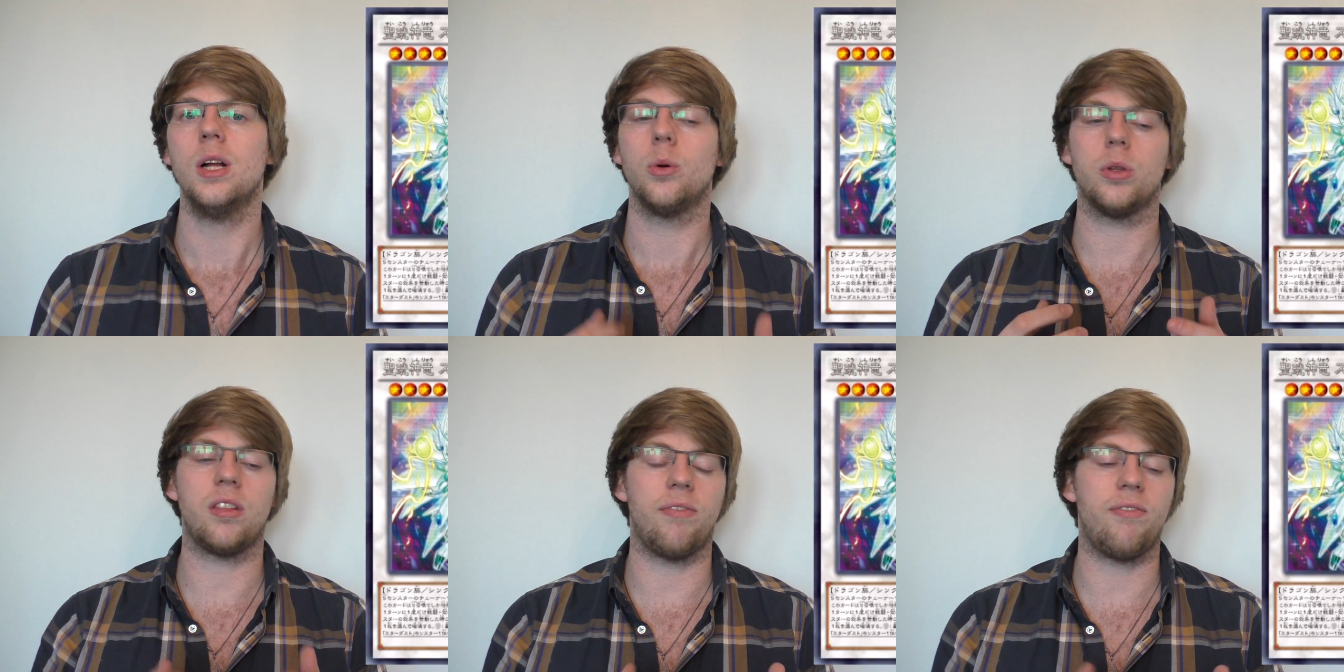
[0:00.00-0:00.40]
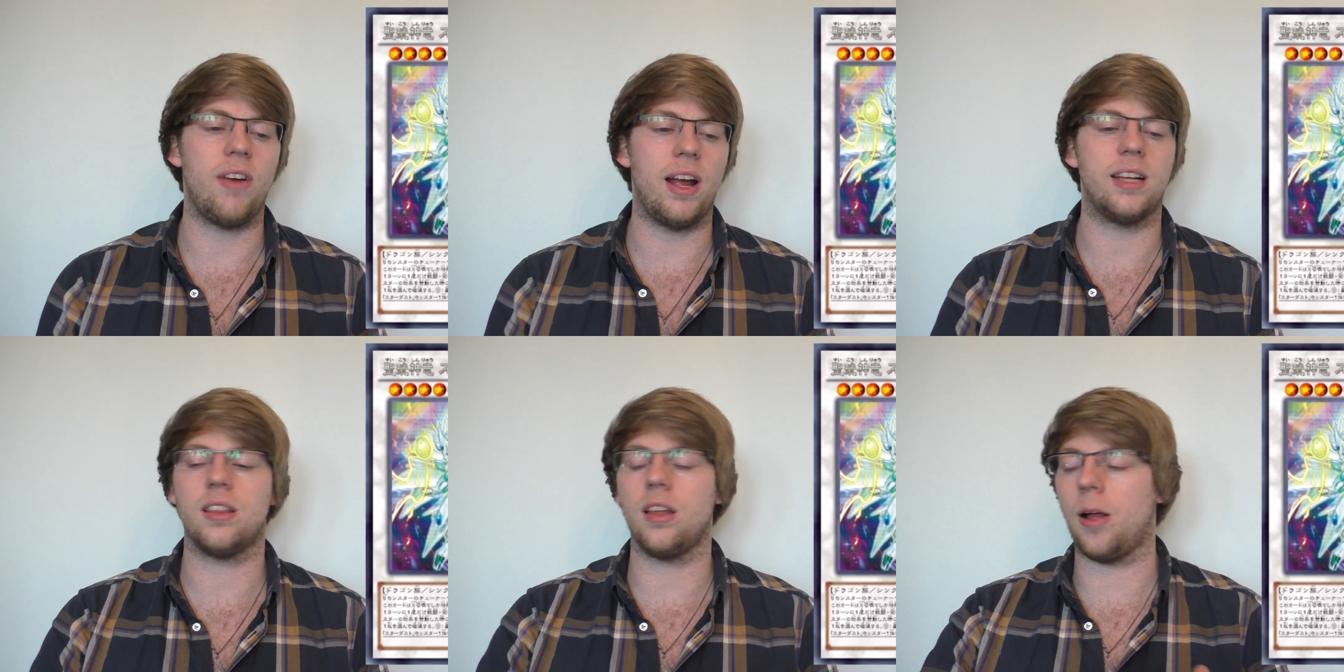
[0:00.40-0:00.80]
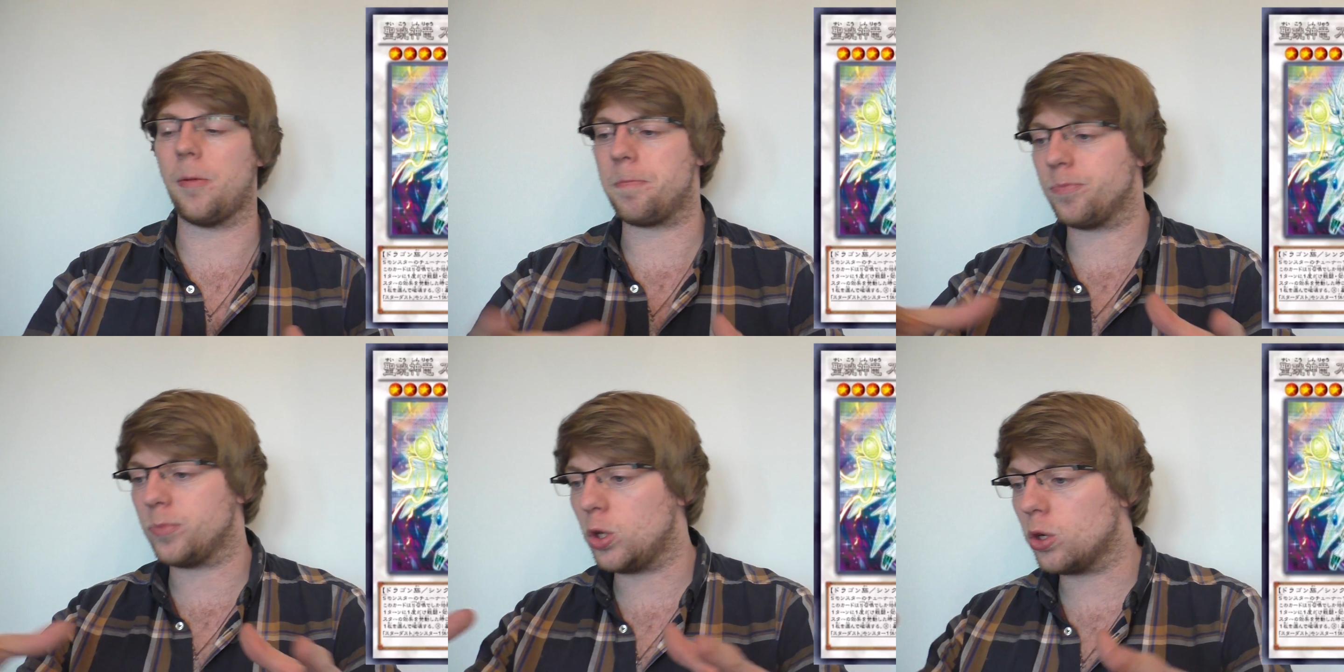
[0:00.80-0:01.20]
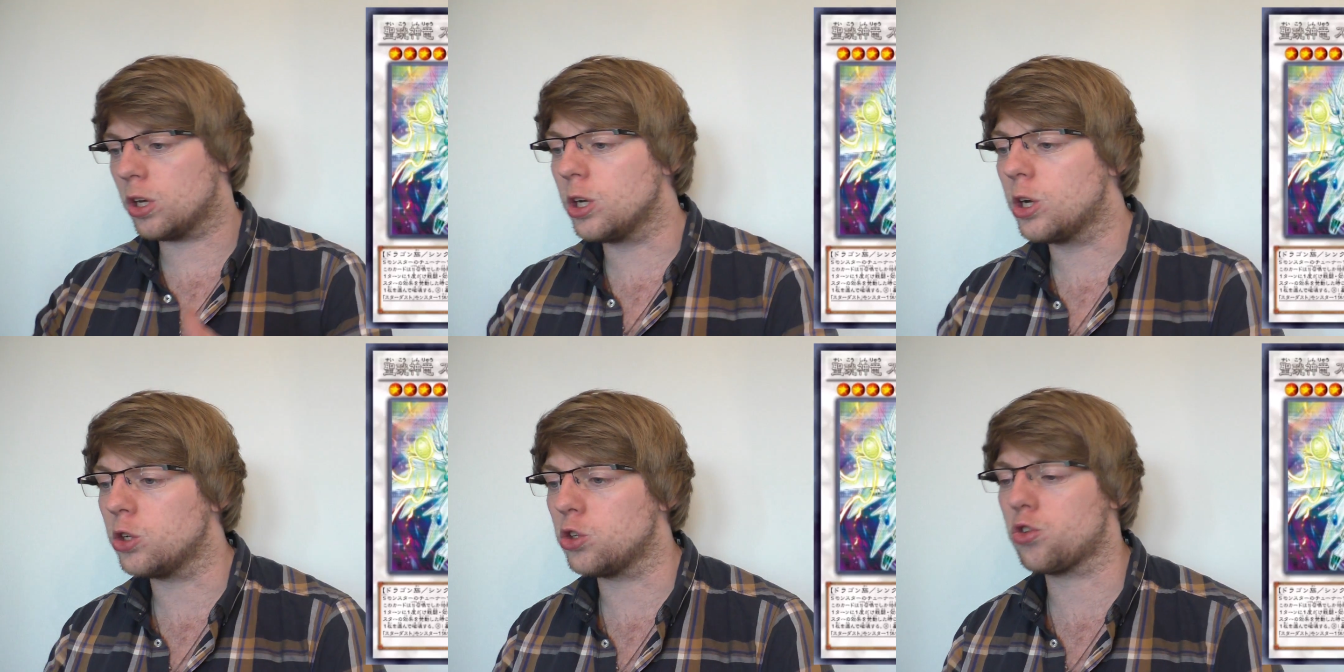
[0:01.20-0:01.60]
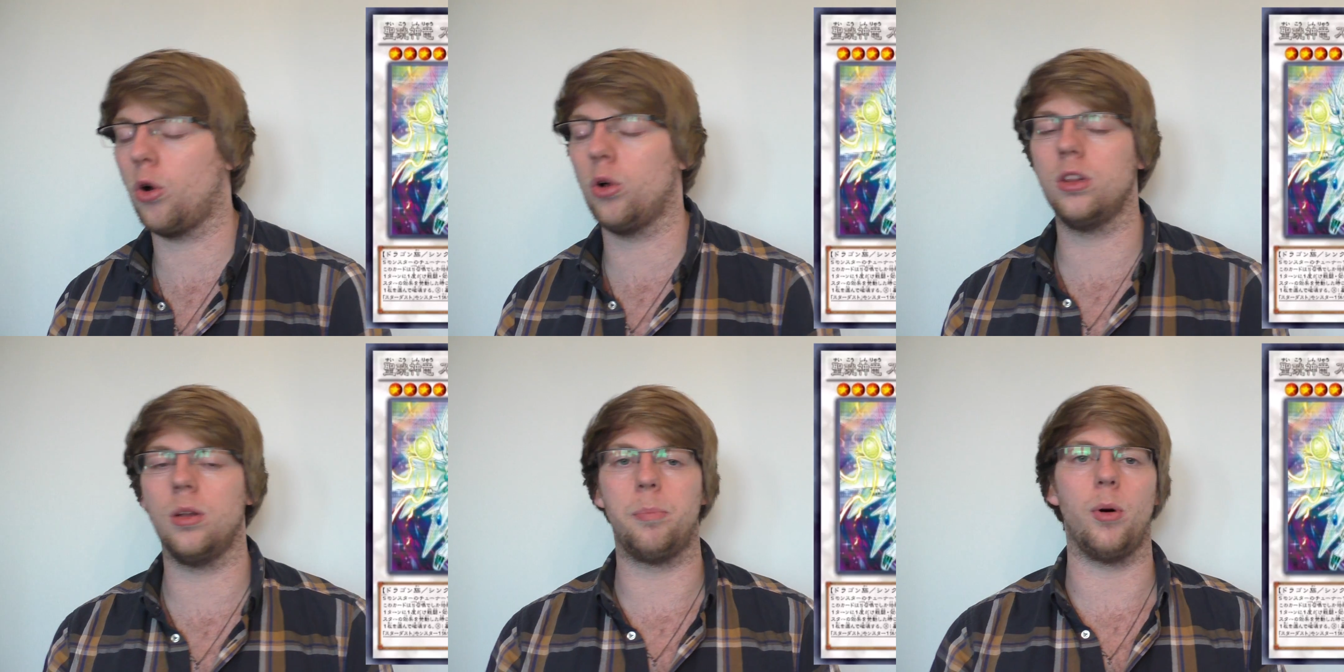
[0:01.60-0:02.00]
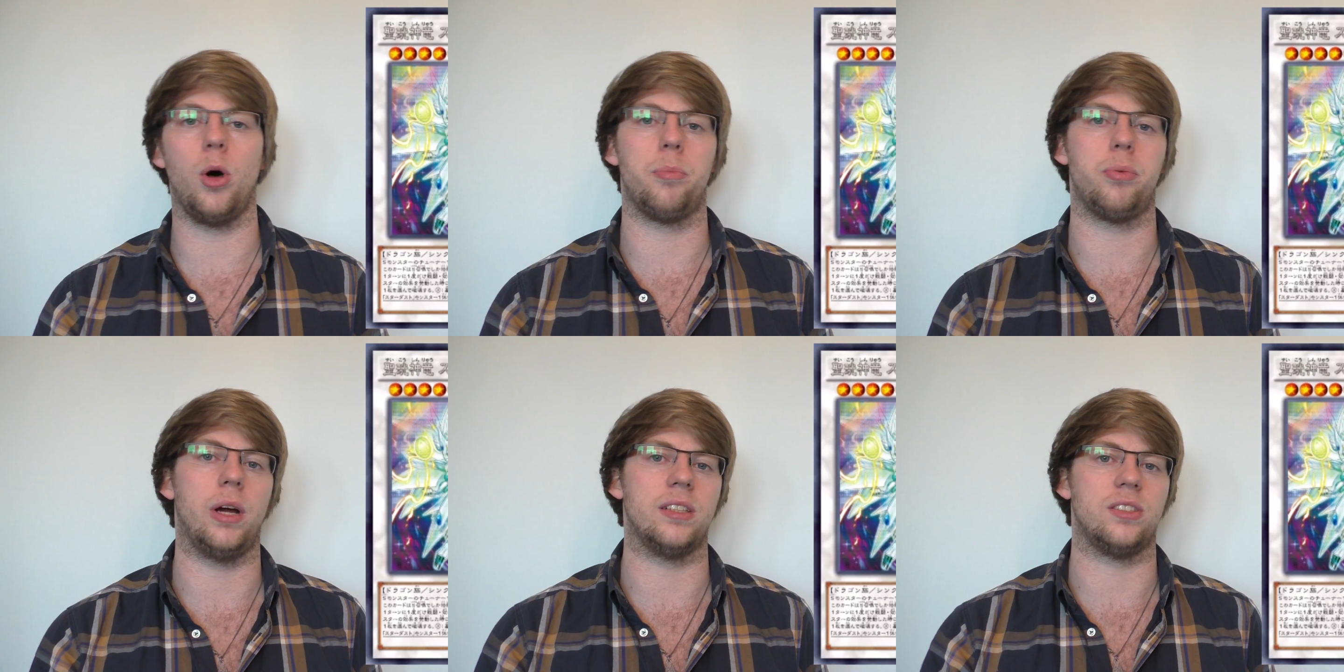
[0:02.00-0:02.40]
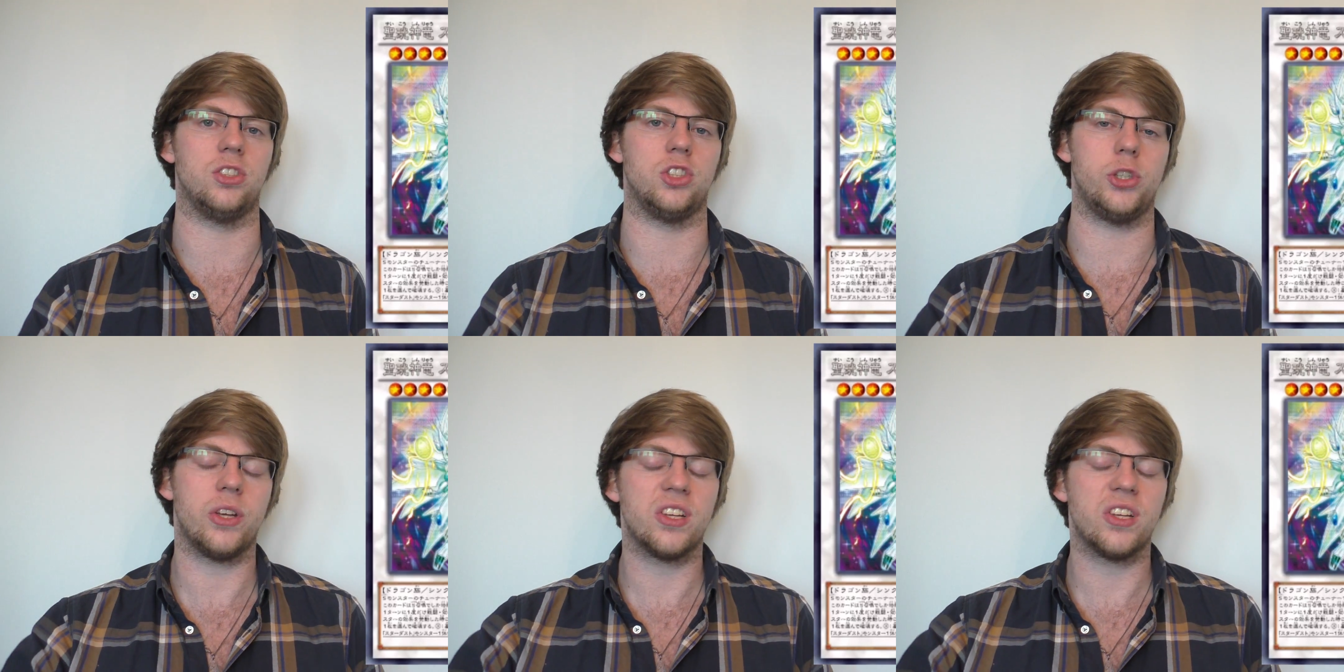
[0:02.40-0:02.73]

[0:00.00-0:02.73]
with the fact that you can control the board presence.